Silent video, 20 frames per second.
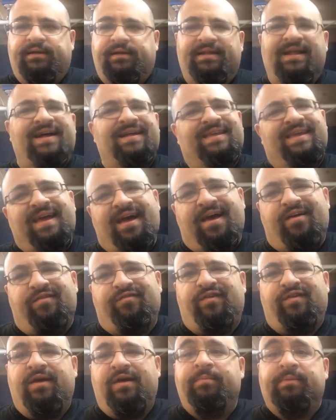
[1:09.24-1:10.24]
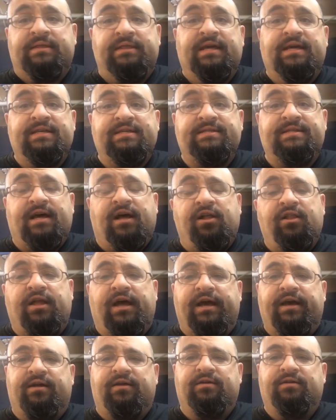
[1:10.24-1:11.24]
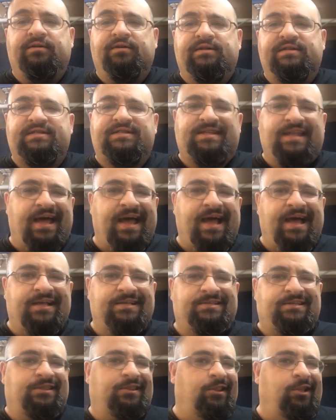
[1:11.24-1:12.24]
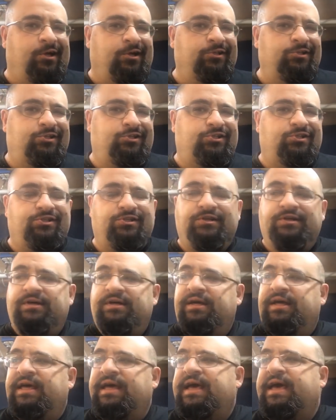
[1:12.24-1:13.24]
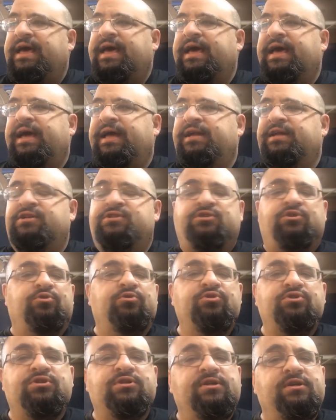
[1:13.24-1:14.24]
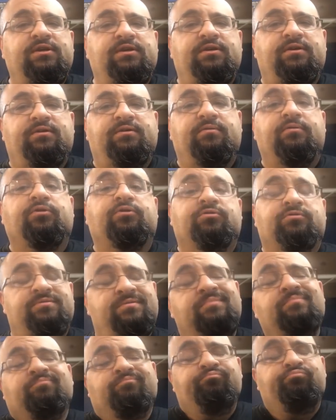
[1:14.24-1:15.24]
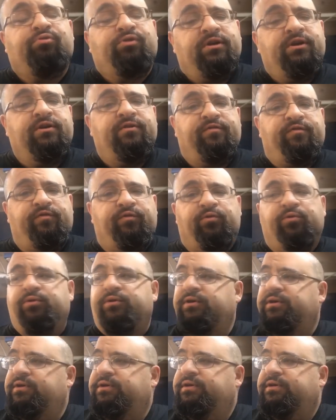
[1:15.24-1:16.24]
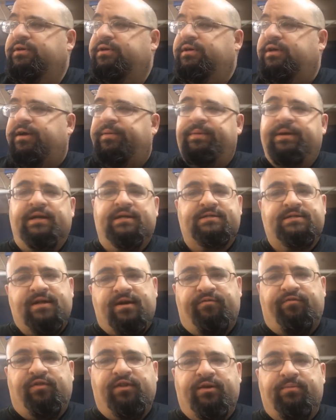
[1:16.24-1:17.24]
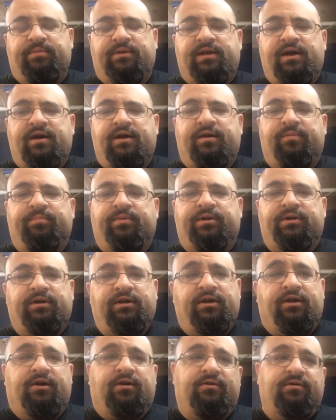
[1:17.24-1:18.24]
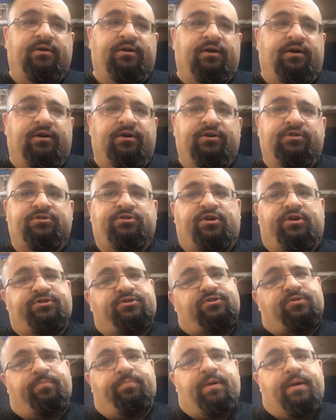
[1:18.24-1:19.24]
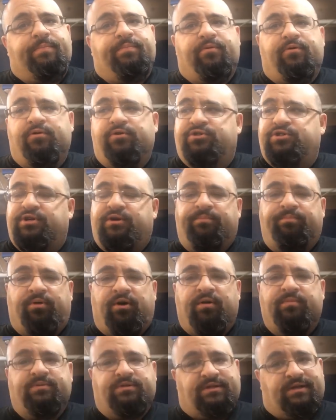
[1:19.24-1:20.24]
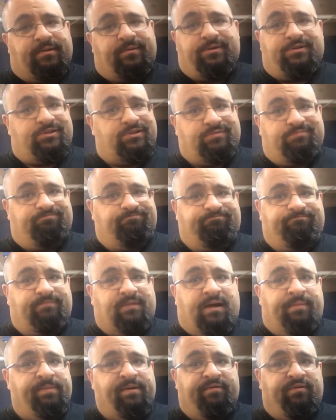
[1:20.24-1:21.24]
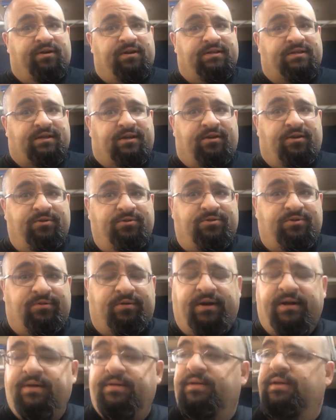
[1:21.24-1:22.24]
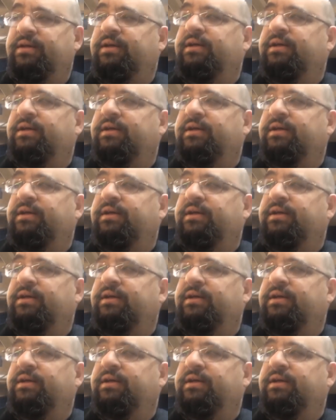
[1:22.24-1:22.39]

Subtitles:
not cafe, but they sell like snacks and lunch. And it's usually pretty good food. I mean, it's not filet mignon, but you know, a good sausage and pepper or chicken parm sandwich, I'm never going to say no to,